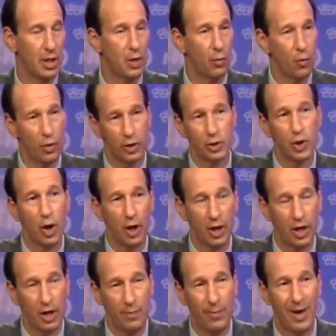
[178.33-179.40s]
We're
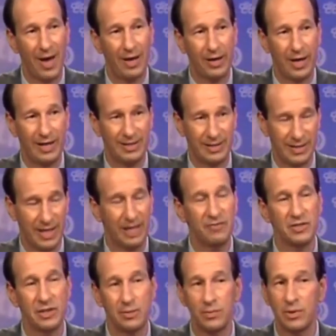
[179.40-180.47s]
talking about a set of
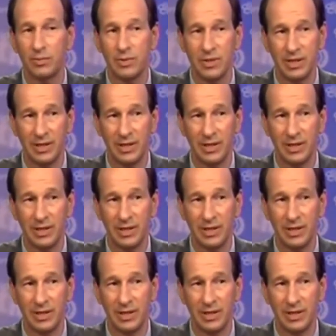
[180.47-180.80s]
symptoms that